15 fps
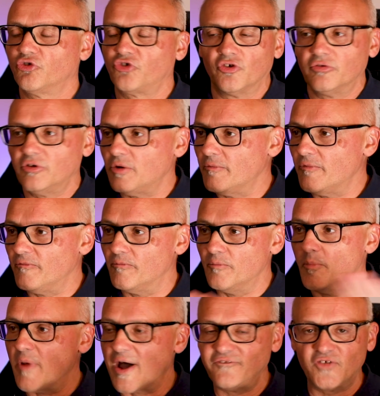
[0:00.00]
So
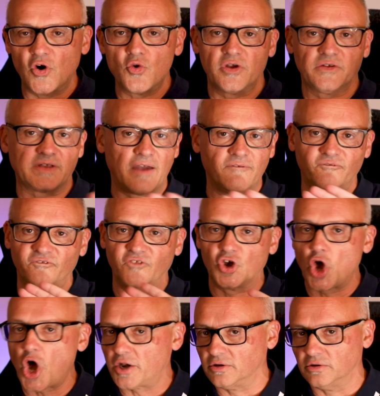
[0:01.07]
my focus, I've
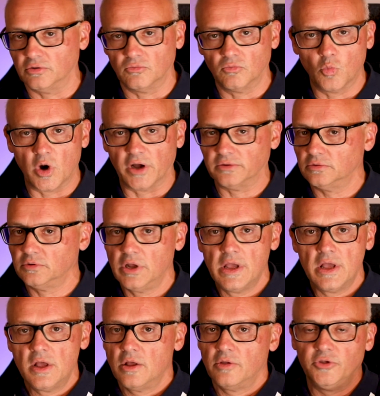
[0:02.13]
forgotten what
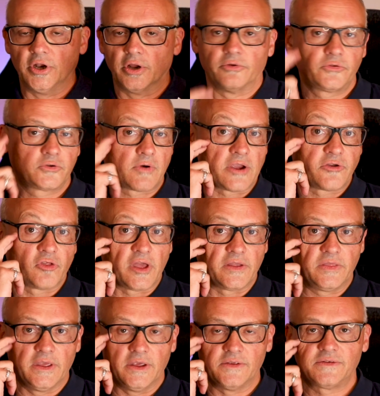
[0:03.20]
you know, scratch like
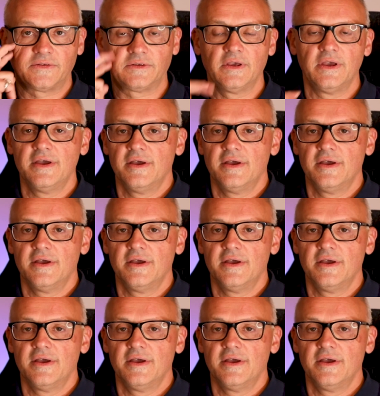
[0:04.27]
this.